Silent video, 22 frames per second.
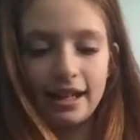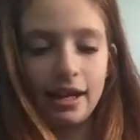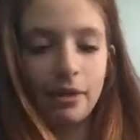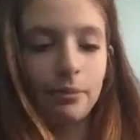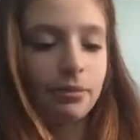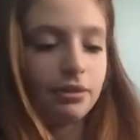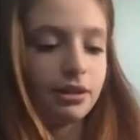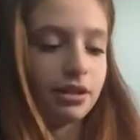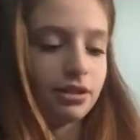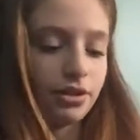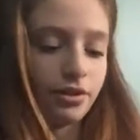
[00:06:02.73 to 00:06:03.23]
yet,
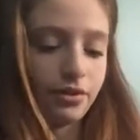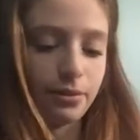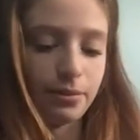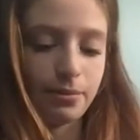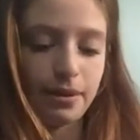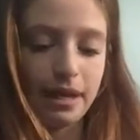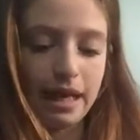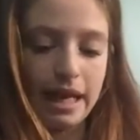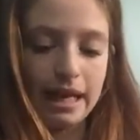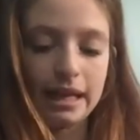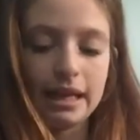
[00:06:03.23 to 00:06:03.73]
but these are from
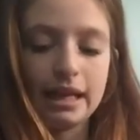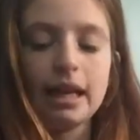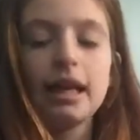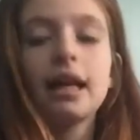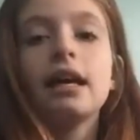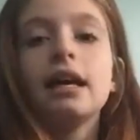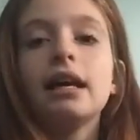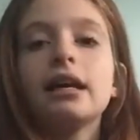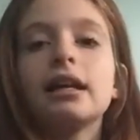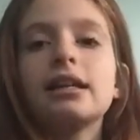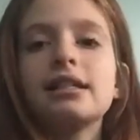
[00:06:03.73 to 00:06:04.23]
Pink
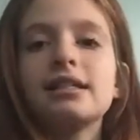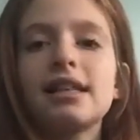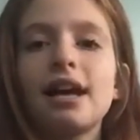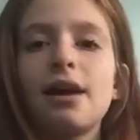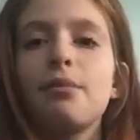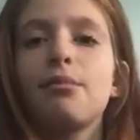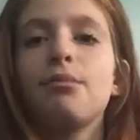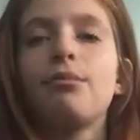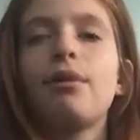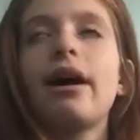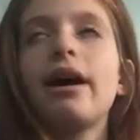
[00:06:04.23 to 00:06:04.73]
because
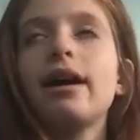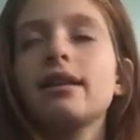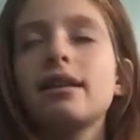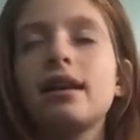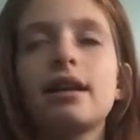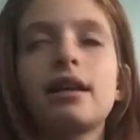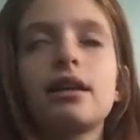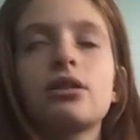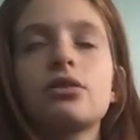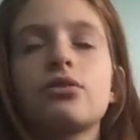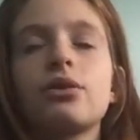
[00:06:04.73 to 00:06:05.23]
my
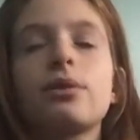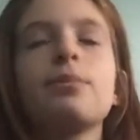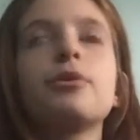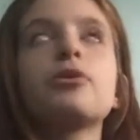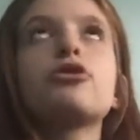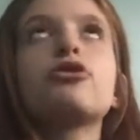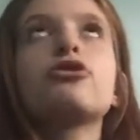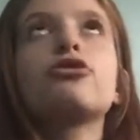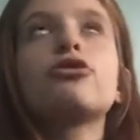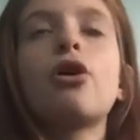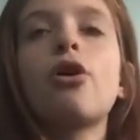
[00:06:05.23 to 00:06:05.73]
leggings
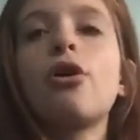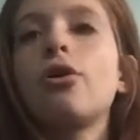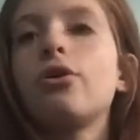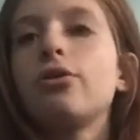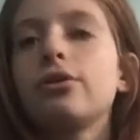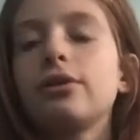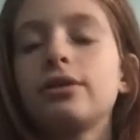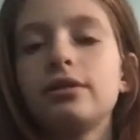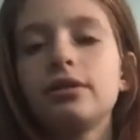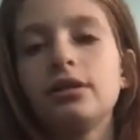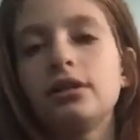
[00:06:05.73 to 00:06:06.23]
rip
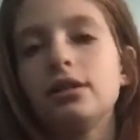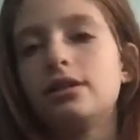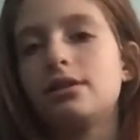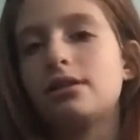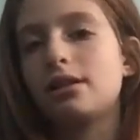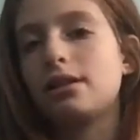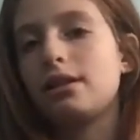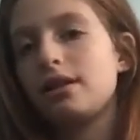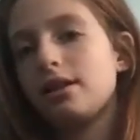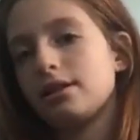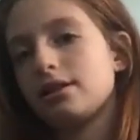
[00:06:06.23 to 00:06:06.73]
so
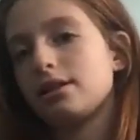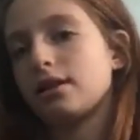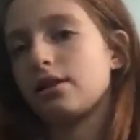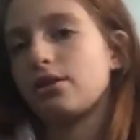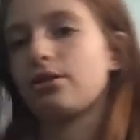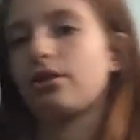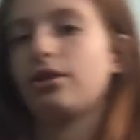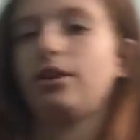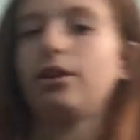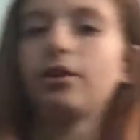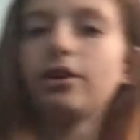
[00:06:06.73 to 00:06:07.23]
easily and it's
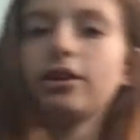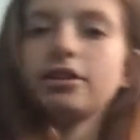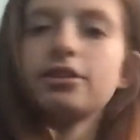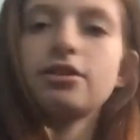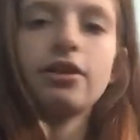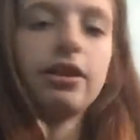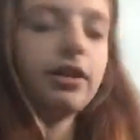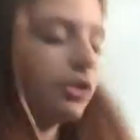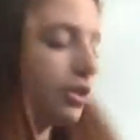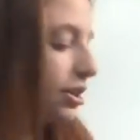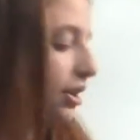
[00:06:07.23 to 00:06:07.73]
like really annoying.
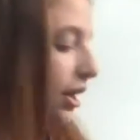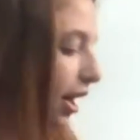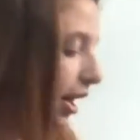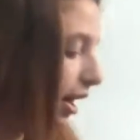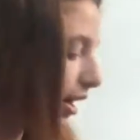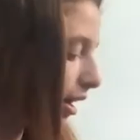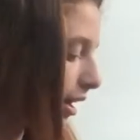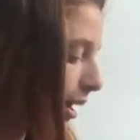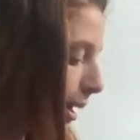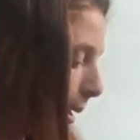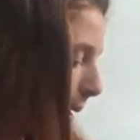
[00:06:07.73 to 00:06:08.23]
So I just
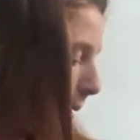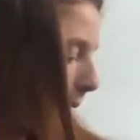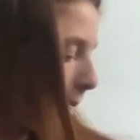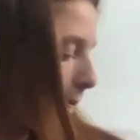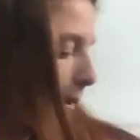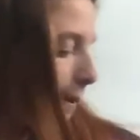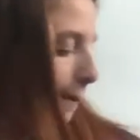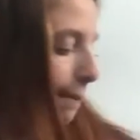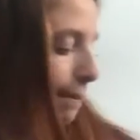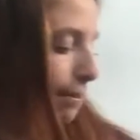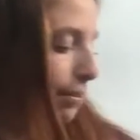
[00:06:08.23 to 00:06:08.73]
got
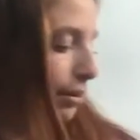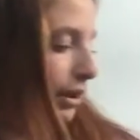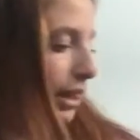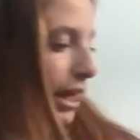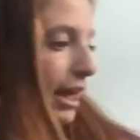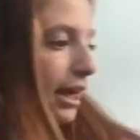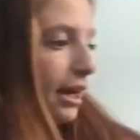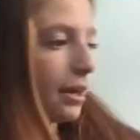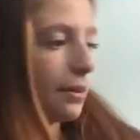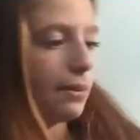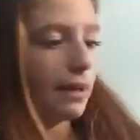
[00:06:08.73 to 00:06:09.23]

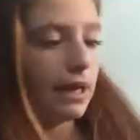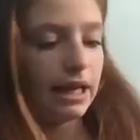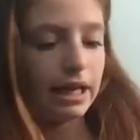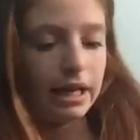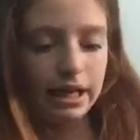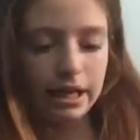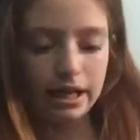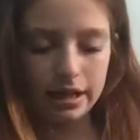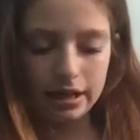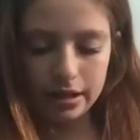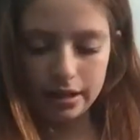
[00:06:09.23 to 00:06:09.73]
black
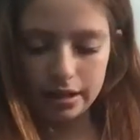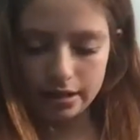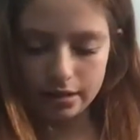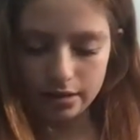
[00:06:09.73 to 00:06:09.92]
pair,